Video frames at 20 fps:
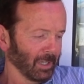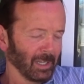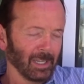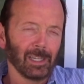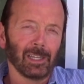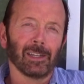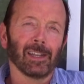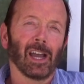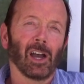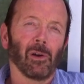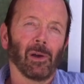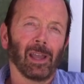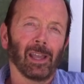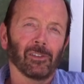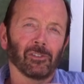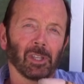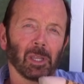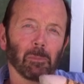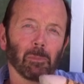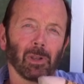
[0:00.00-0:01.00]
He now
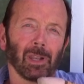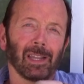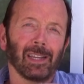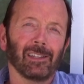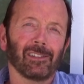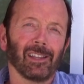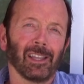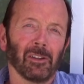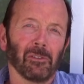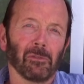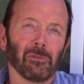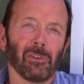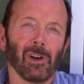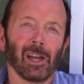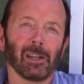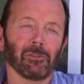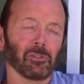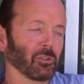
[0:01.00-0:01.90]
has a plate and 5